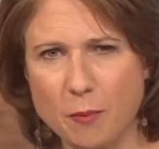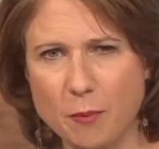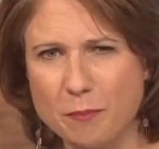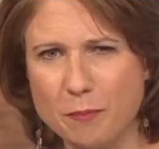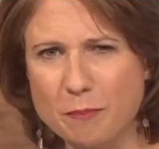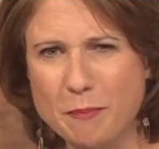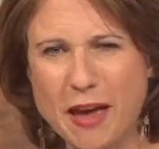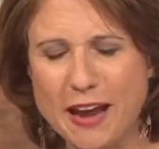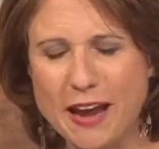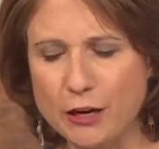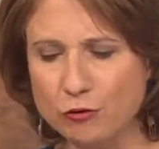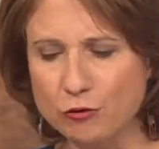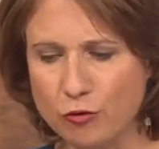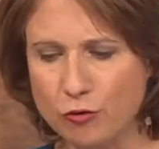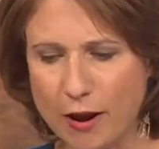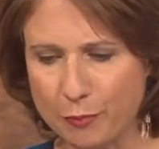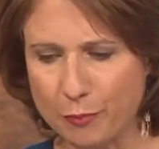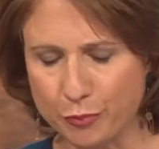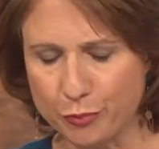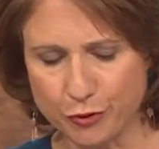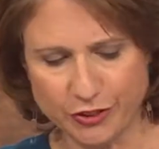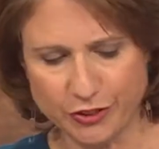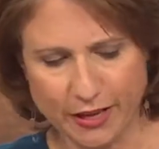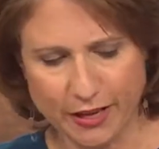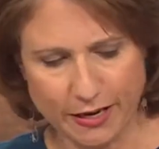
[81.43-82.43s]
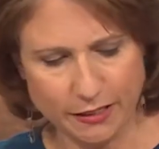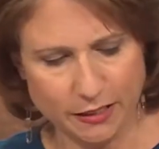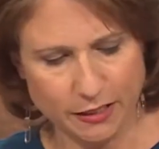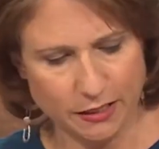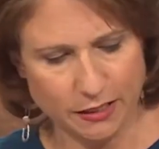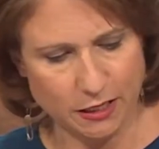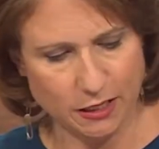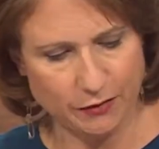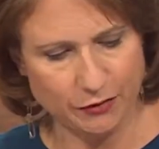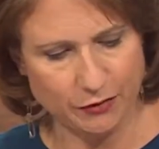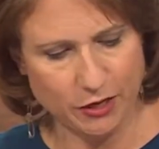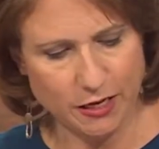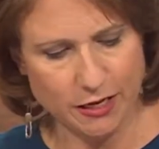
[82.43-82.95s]
main
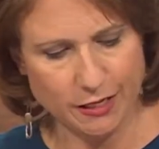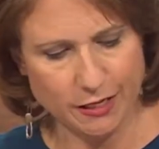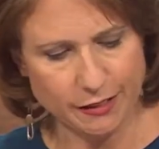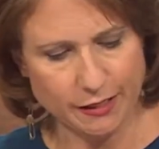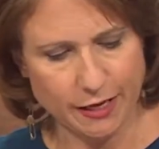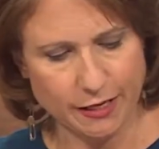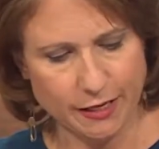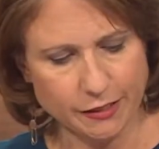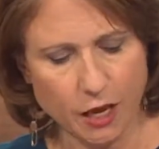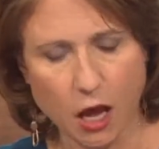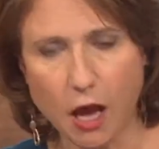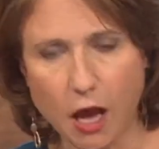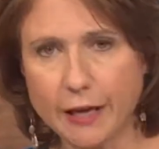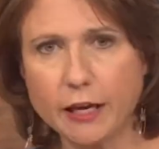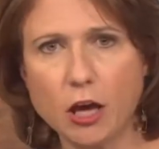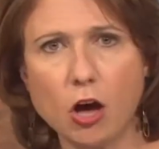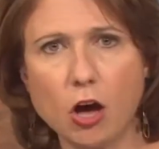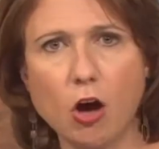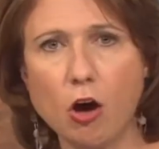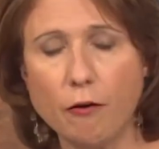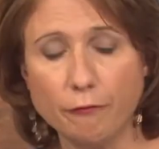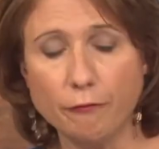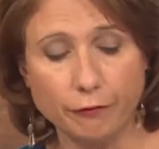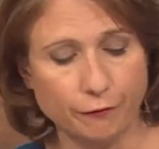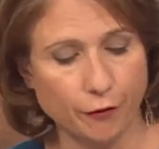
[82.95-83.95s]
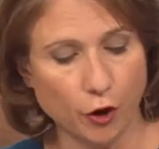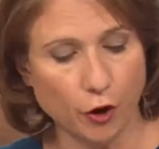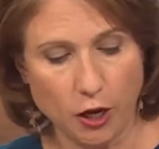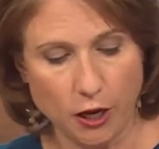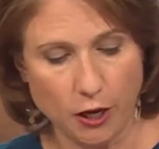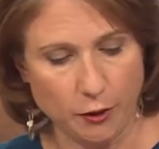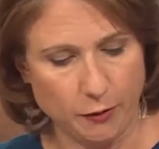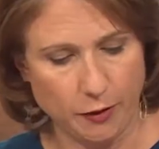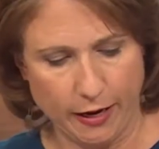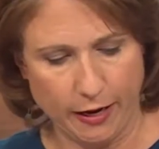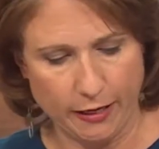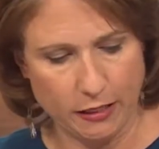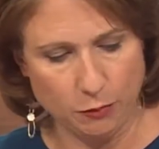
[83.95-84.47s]
representative, and he says, I can't
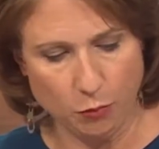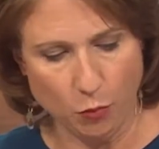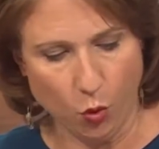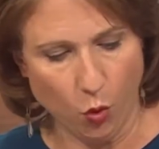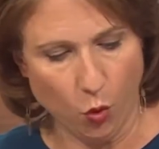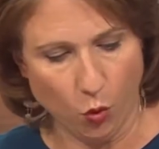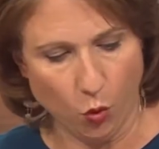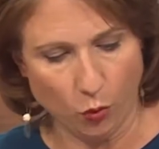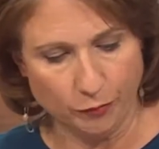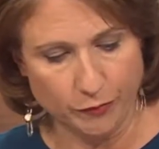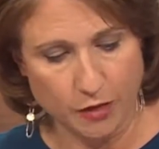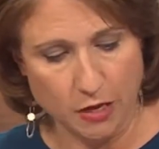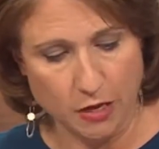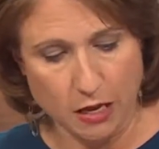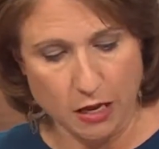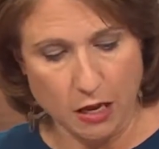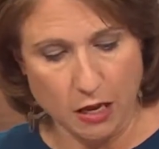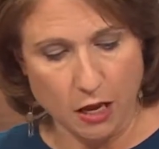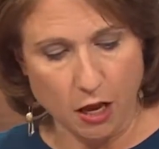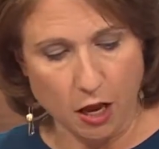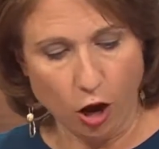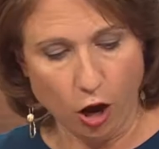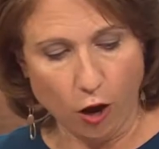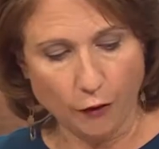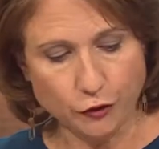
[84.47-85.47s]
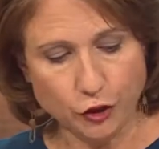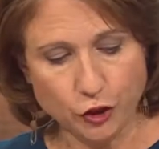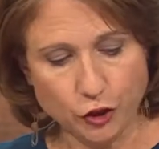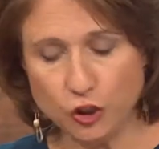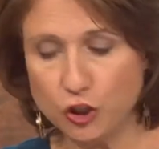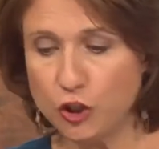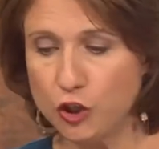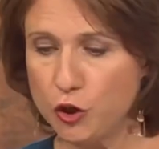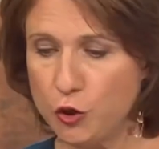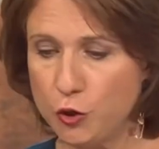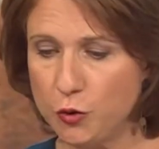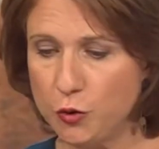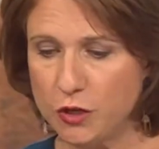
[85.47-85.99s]
follow anymore. After
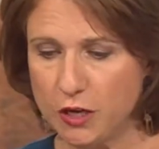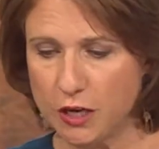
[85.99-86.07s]
2